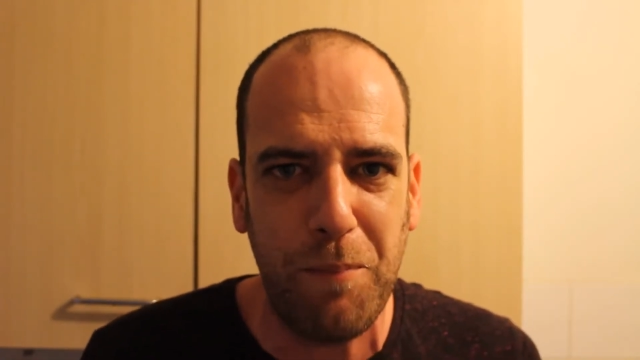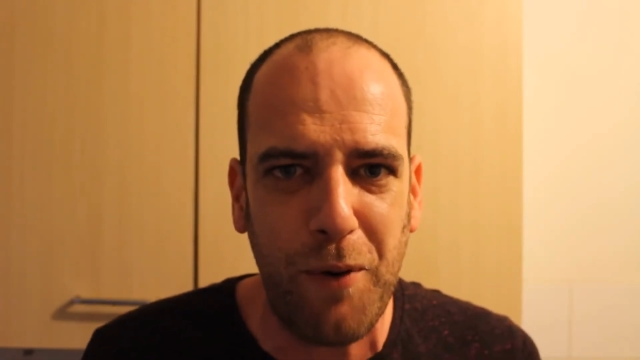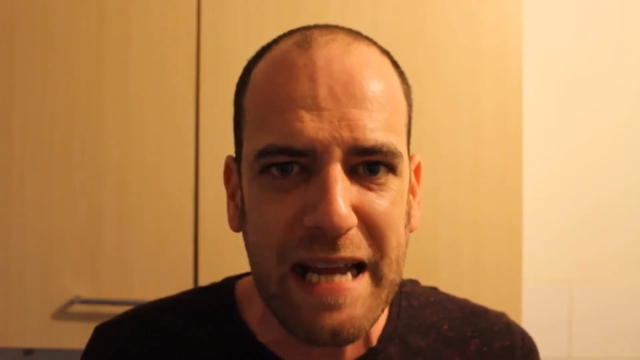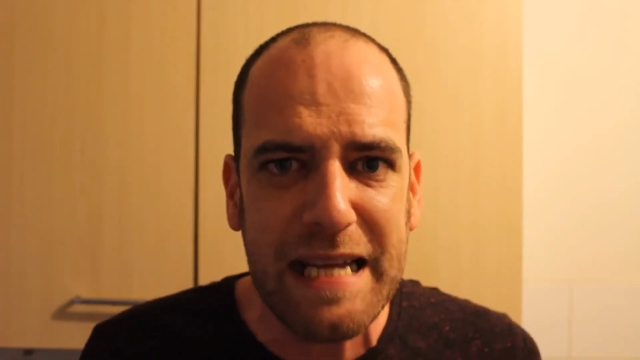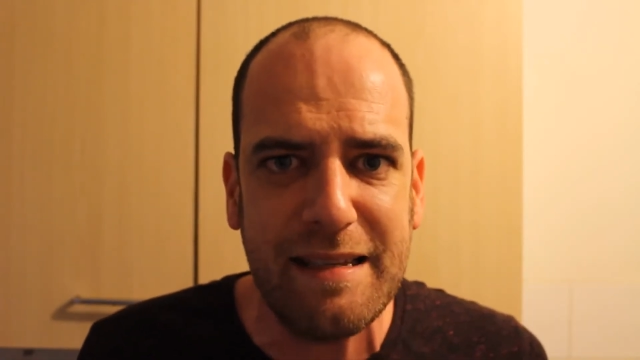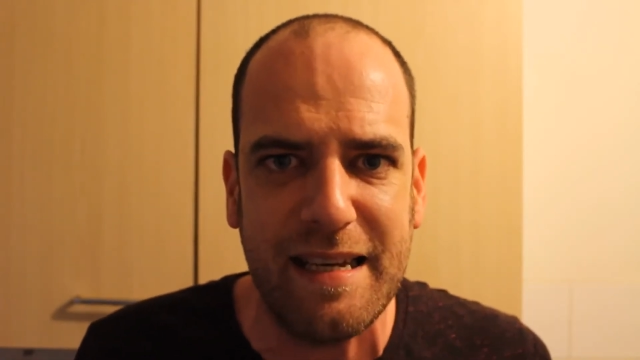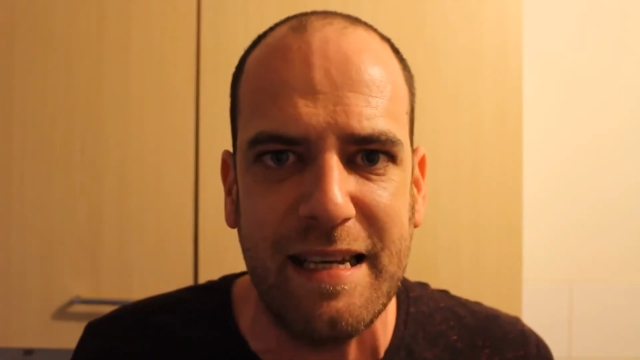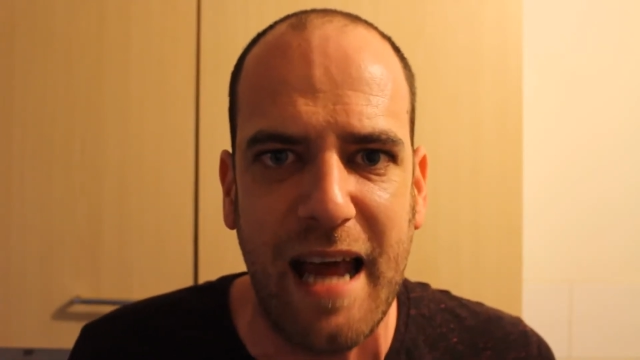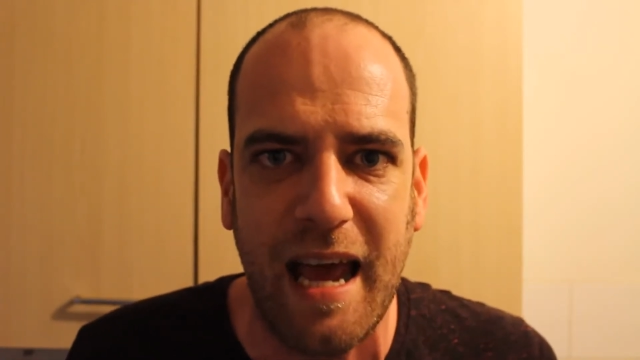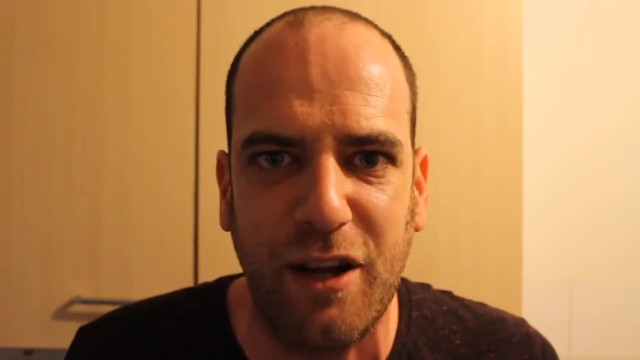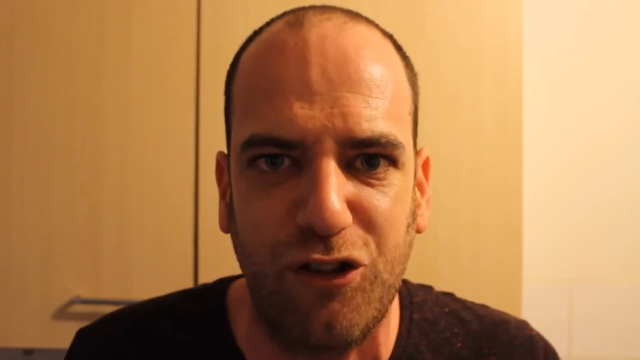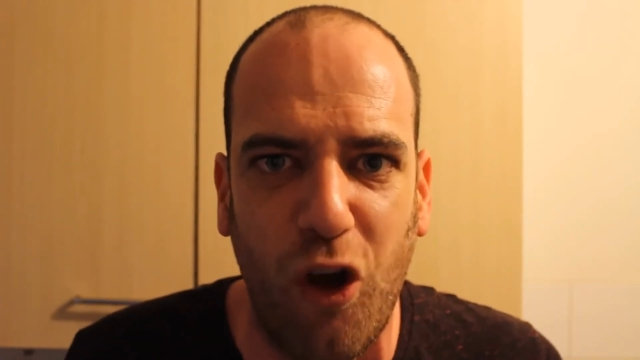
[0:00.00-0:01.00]
brains in
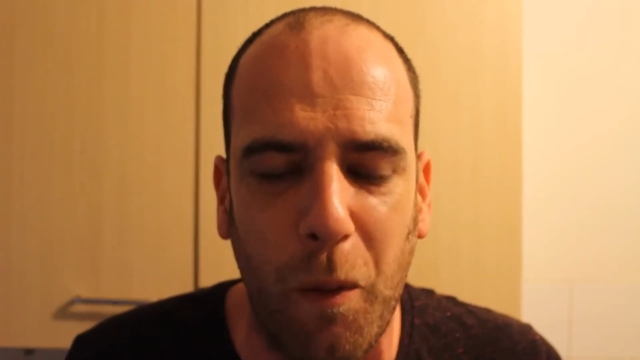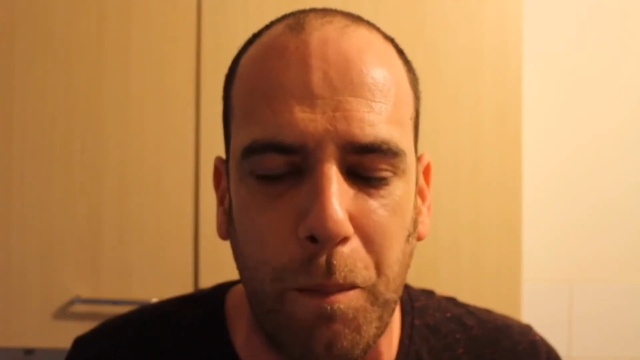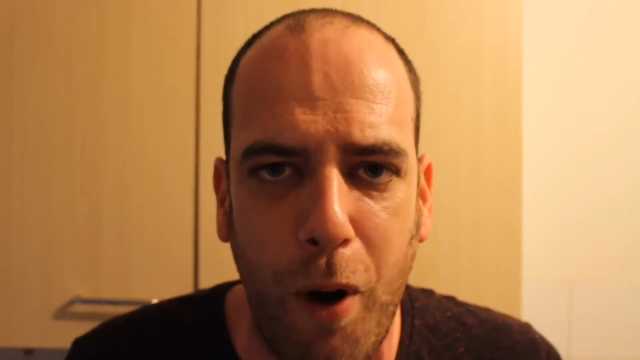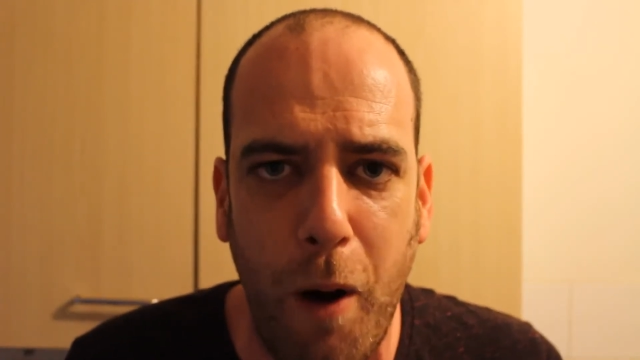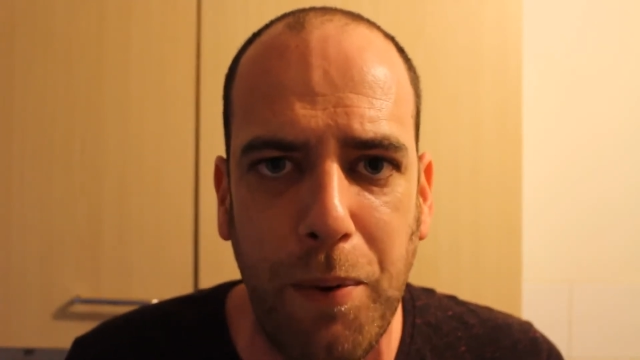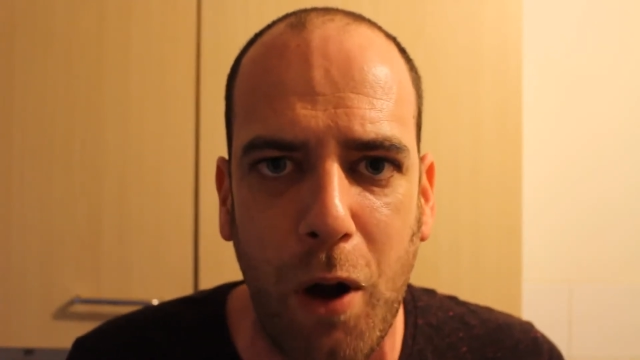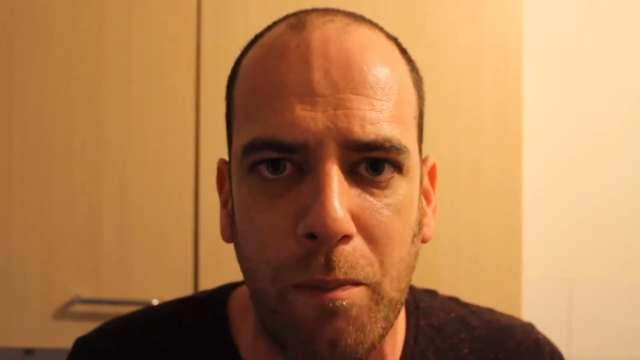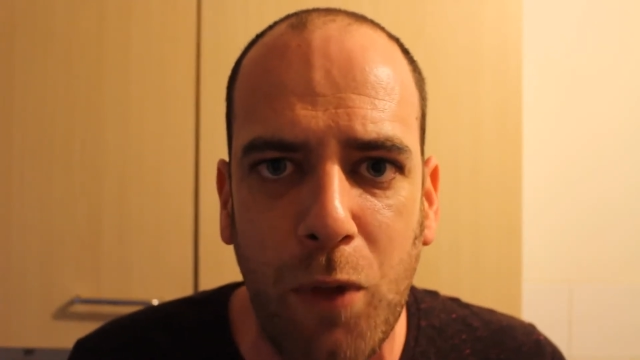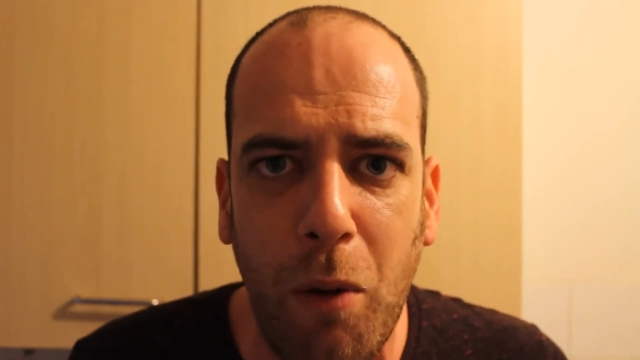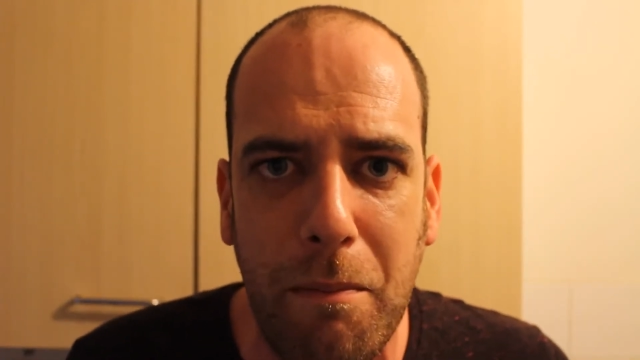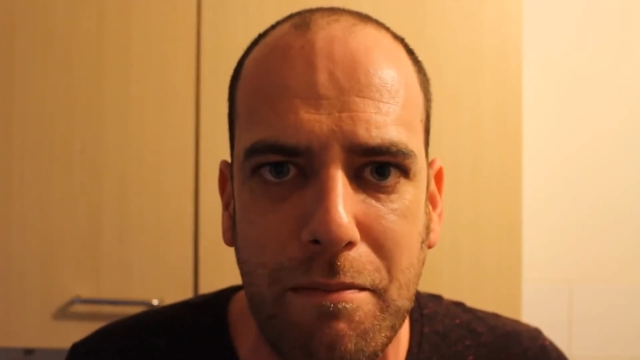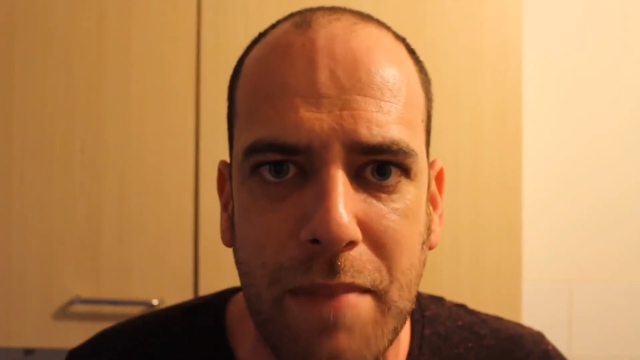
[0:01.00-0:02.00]
there that's got the problem,
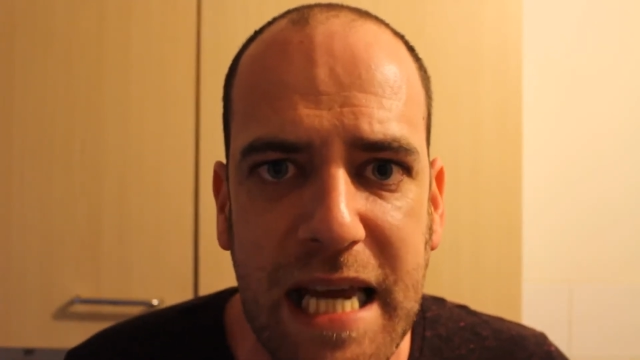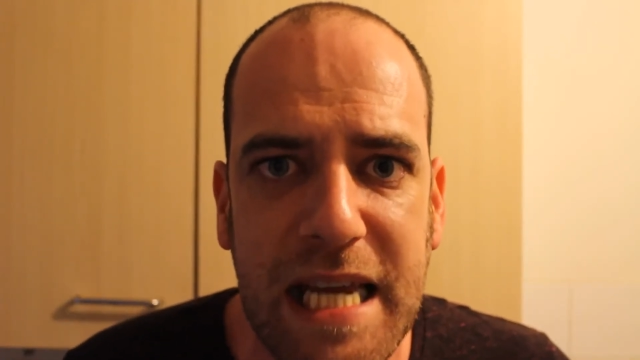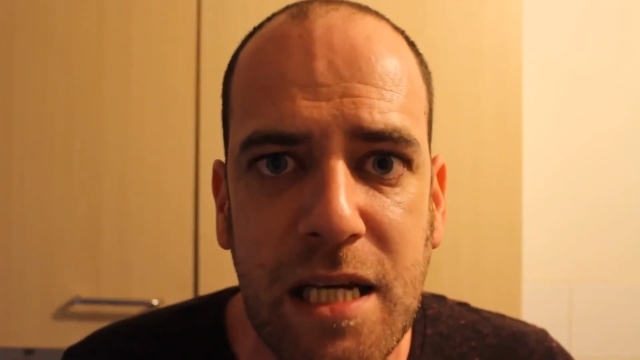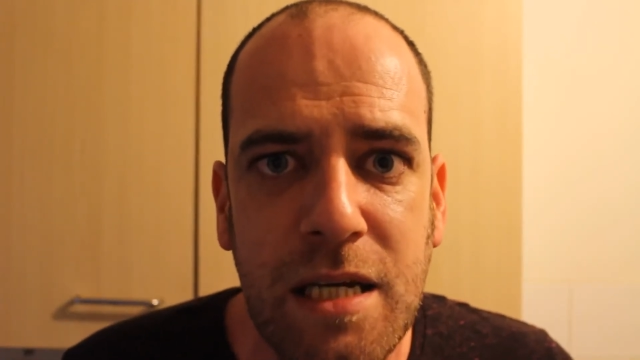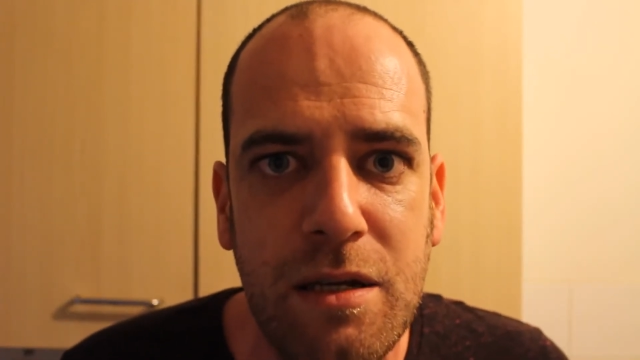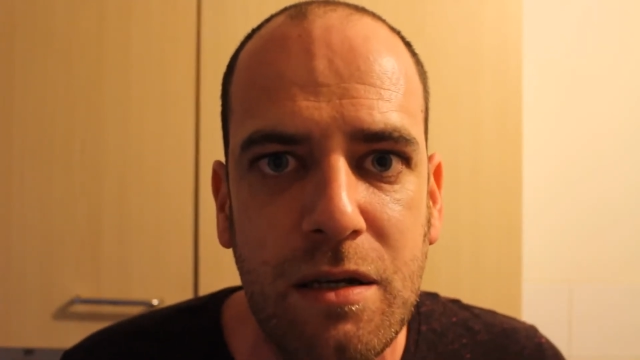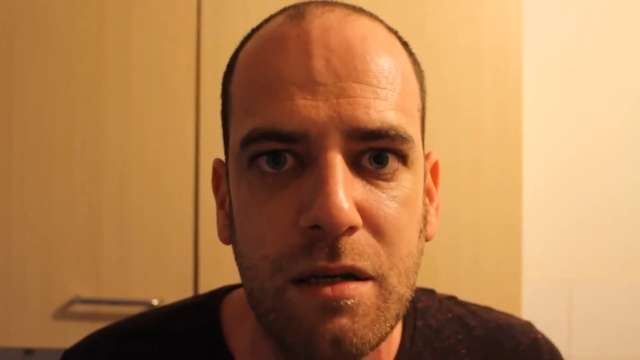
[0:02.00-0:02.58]
not me.